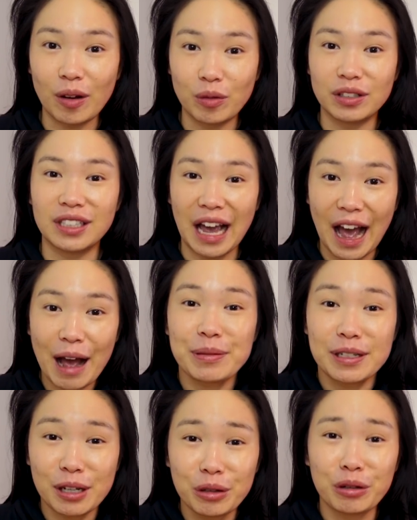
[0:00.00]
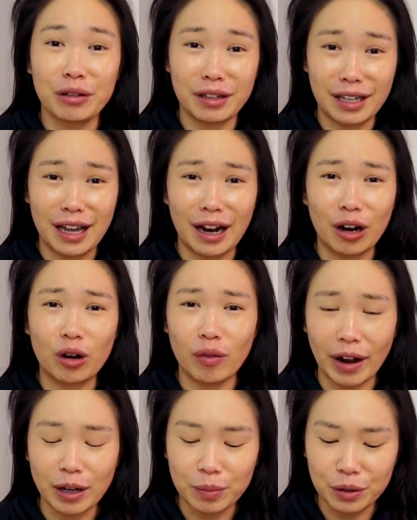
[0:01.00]
It was absolutely
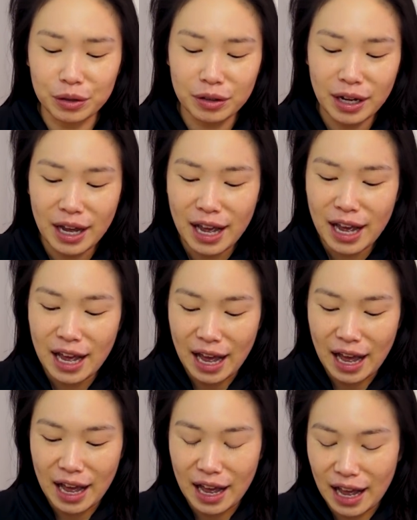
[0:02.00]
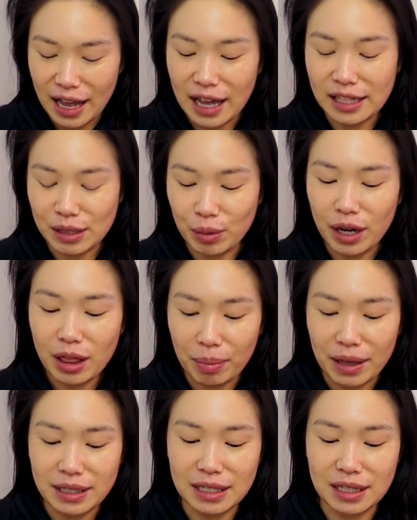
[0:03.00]
incredible. It's one of the
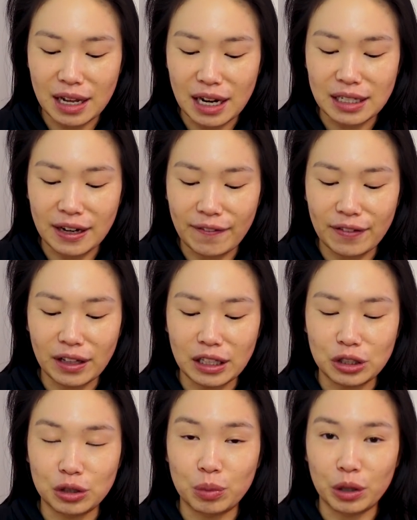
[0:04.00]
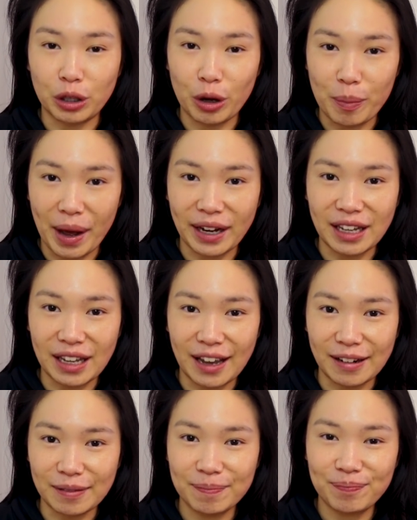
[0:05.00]
places that I definitely do want to go back
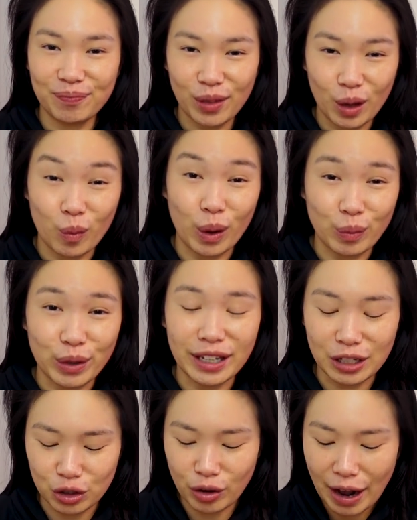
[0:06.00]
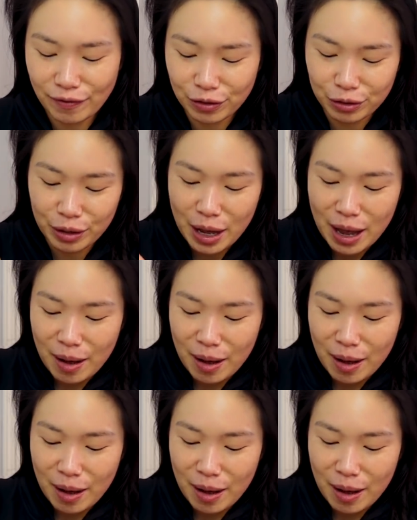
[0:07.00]
again when we can travel.